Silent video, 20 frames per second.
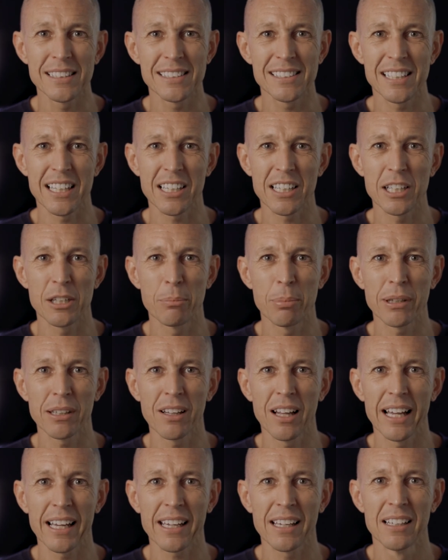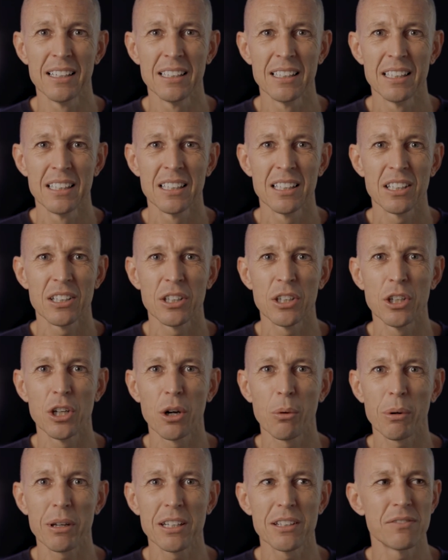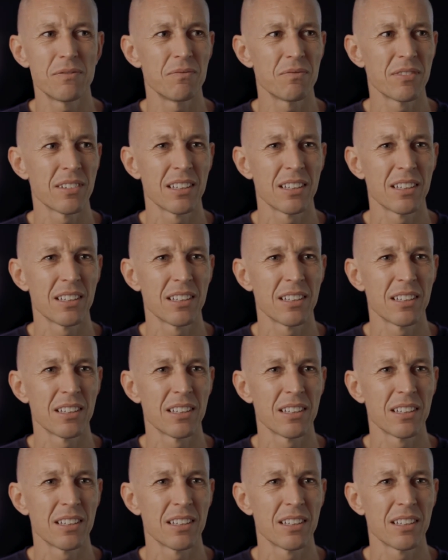It sounded a bit like, you know, when you